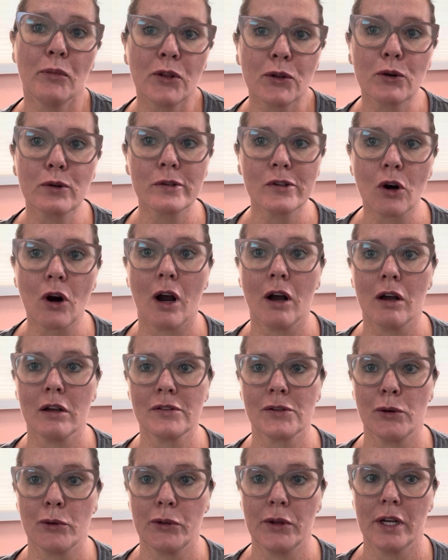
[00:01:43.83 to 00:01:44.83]
But those are
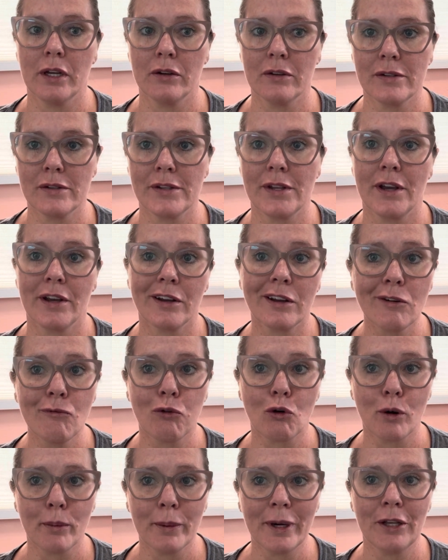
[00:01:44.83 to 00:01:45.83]
also things that
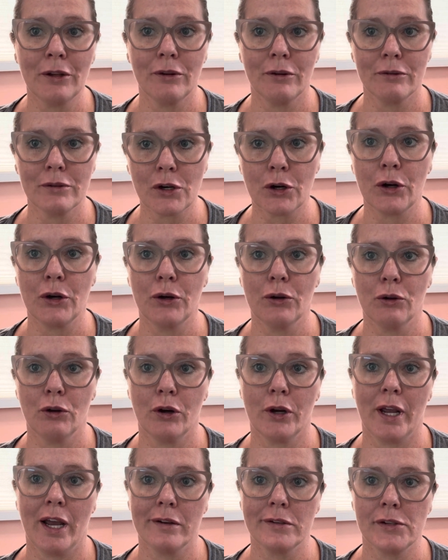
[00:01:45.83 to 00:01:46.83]
conforming loans are going to
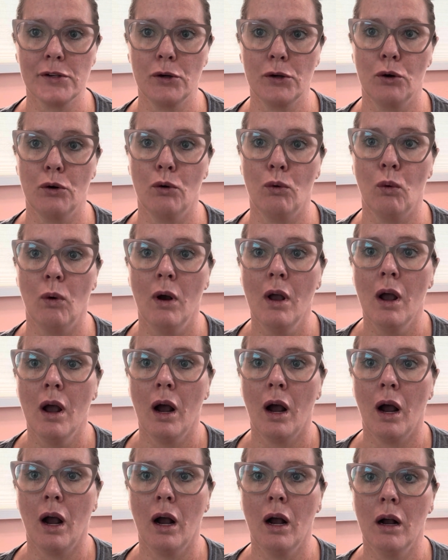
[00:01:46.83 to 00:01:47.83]
look at too.
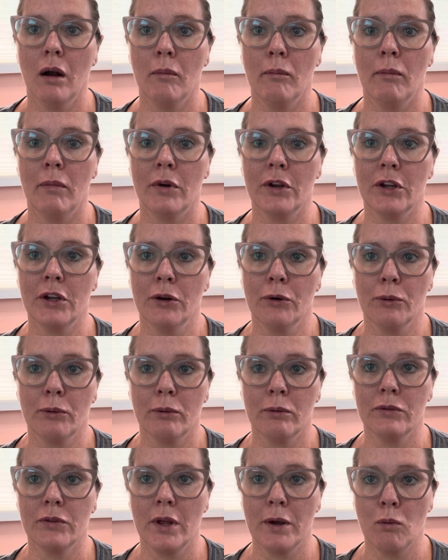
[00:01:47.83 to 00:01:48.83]
Um, you
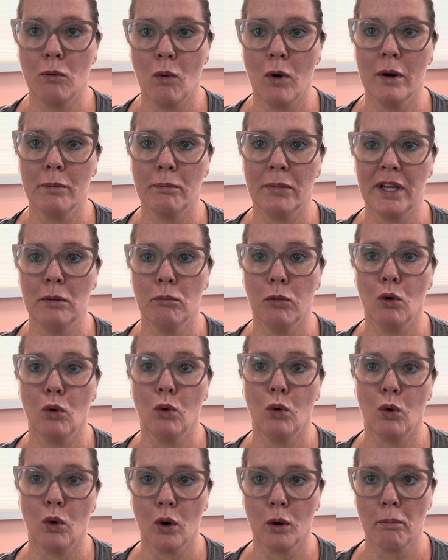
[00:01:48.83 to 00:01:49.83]
know, they want
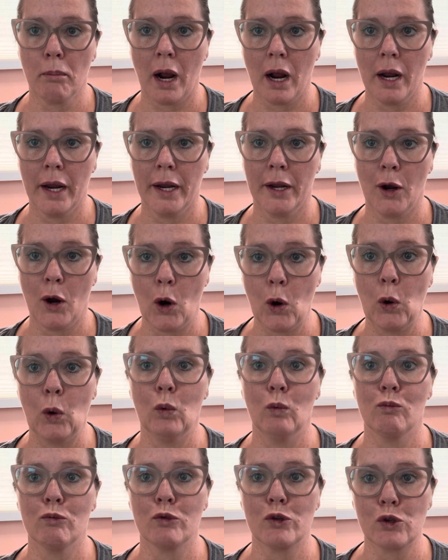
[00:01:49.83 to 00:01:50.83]
people who are buying
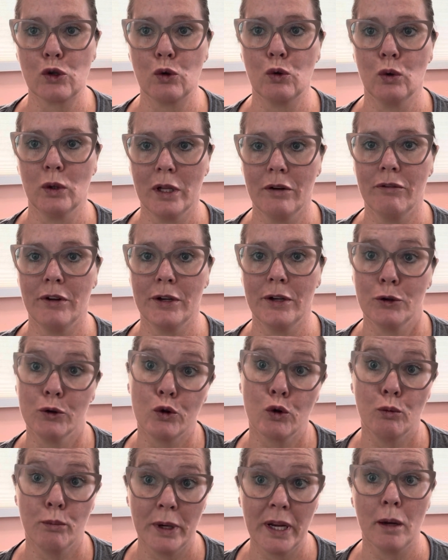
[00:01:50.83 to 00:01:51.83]
homes to live in
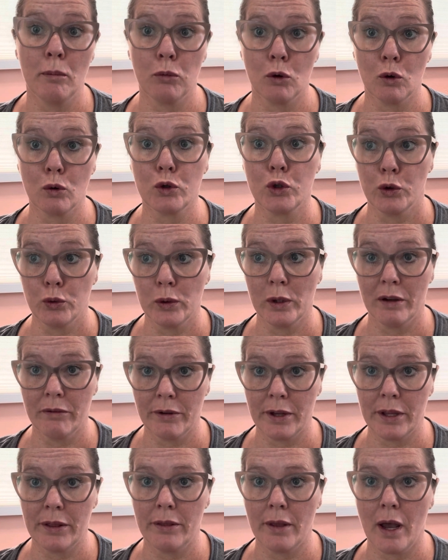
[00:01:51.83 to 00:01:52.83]
to be able to
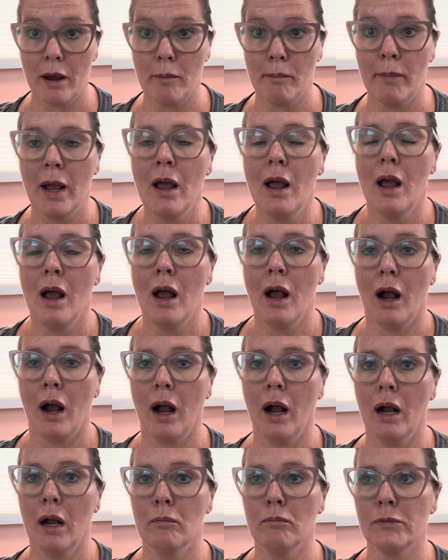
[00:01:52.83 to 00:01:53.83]
live in them.
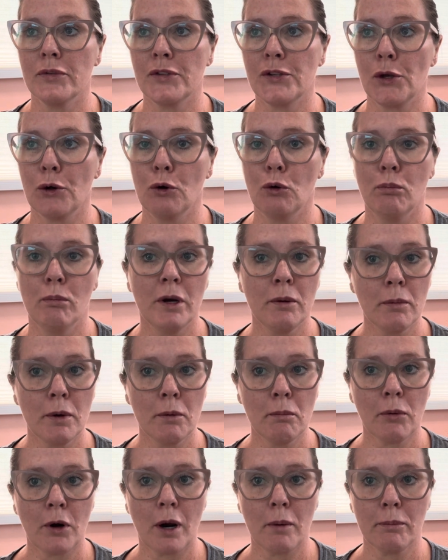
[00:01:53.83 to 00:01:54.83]
Um, so
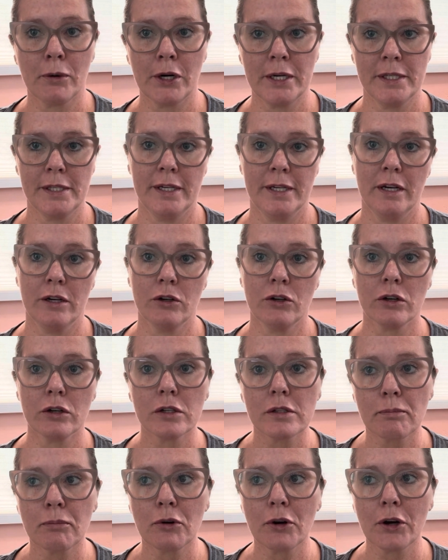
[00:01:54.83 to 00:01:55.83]
minimum property
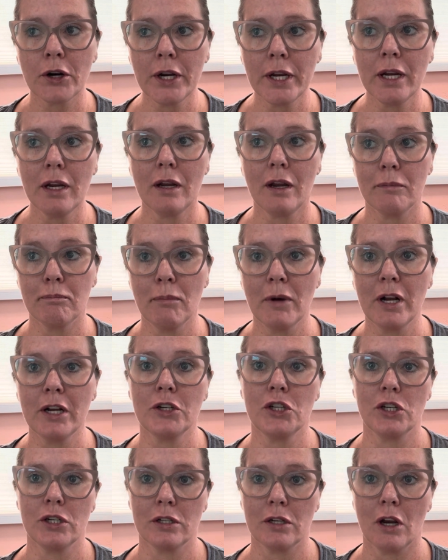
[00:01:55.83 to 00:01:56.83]
standards pretty
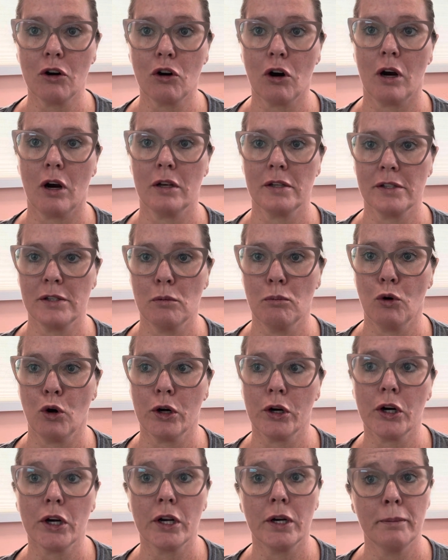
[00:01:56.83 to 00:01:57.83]
much across the
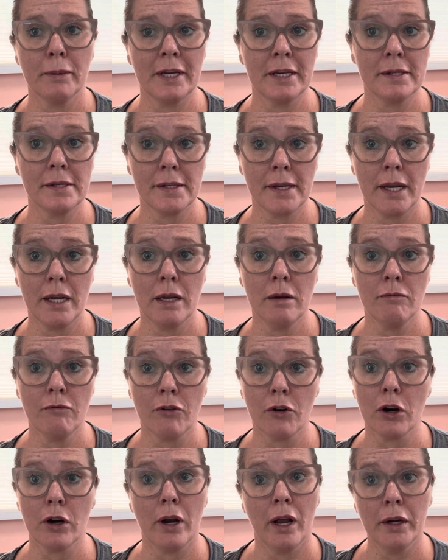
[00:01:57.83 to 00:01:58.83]
board are going to be the same
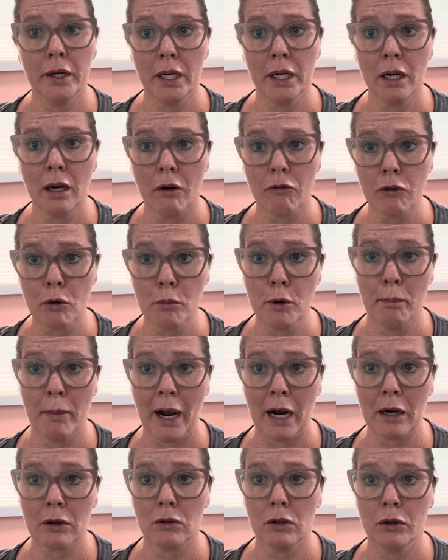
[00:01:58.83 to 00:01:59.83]
for any
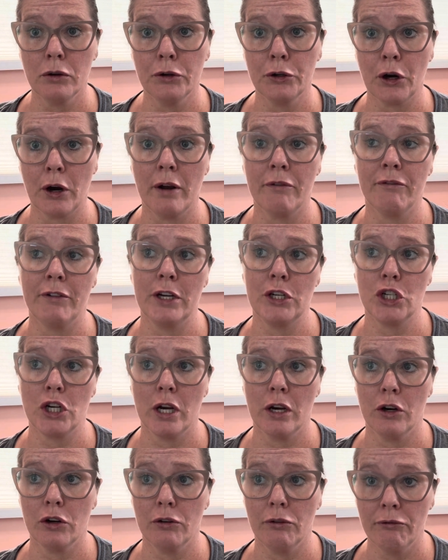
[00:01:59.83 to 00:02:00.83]
government-backed loan, your
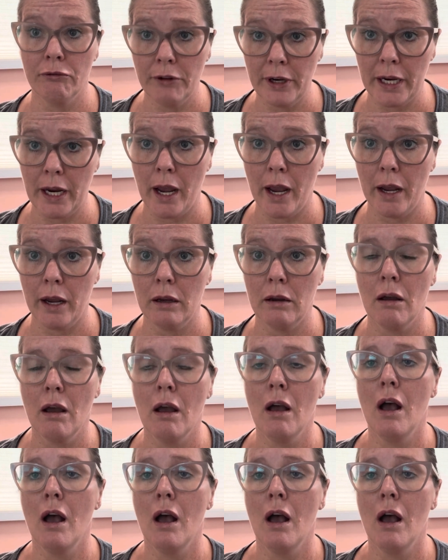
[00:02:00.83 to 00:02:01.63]
FHA or your VA.